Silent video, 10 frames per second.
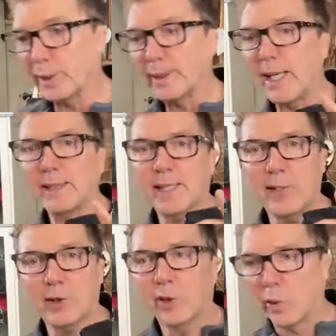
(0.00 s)
will just say
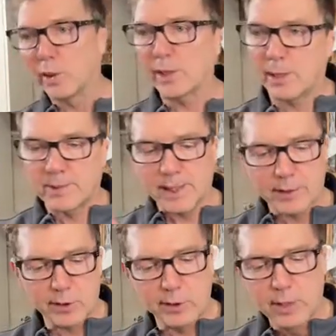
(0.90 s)
sender or
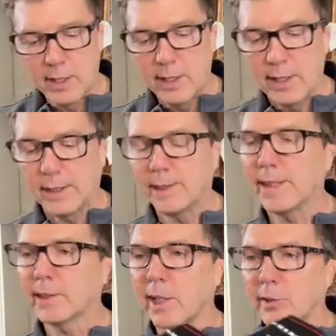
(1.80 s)
subsender. The
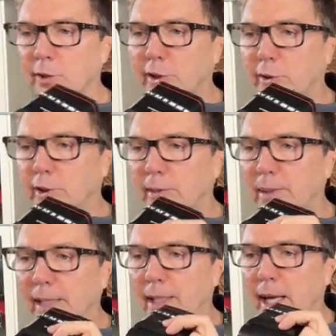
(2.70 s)
600s used to
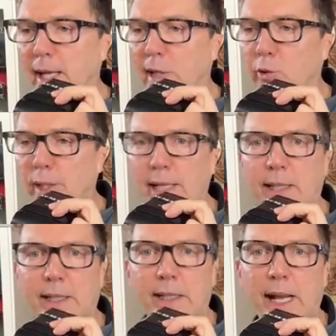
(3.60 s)
be a
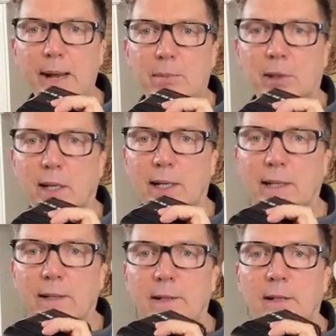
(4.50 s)
green and an amber
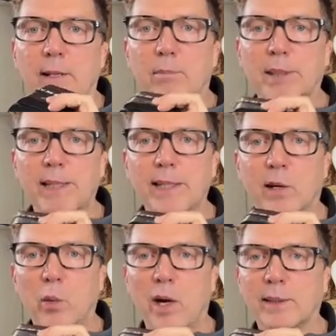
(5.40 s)
light, but the
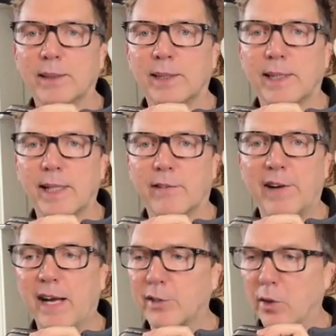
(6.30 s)
EL1s and the
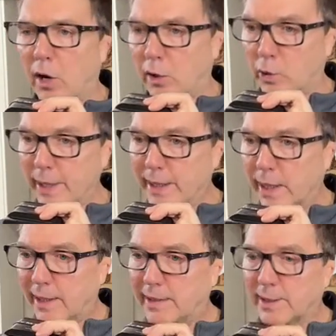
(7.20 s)
EL5s are all green
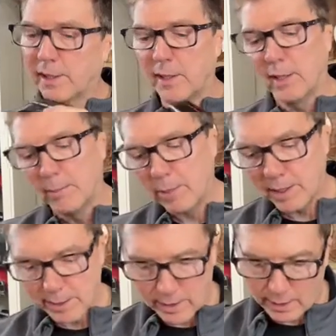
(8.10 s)
lights.
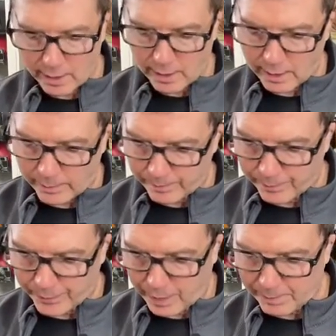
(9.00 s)
But
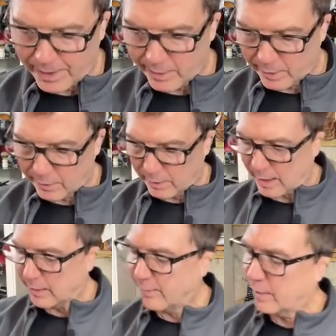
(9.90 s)
up here
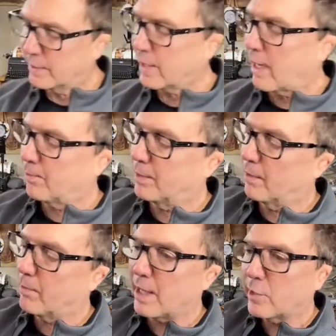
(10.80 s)
on the very top in
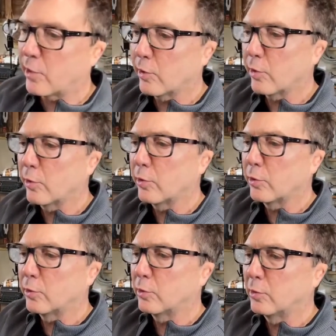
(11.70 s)
the
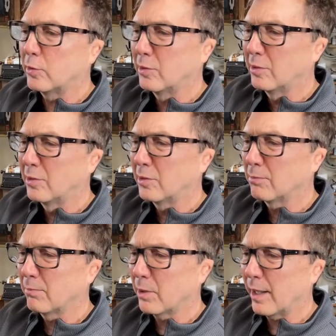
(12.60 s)
menu,
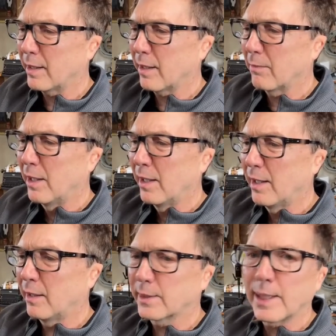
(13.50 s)
light it up,
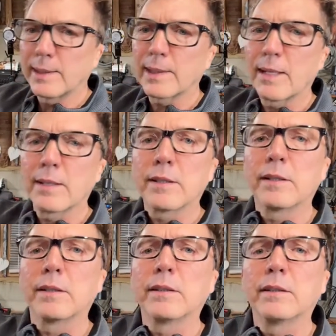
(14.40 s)
it'll say
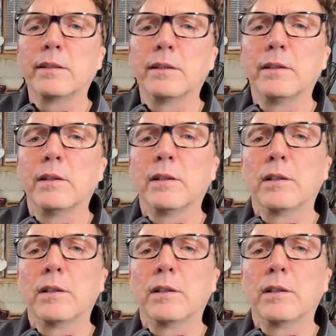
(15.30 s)
sender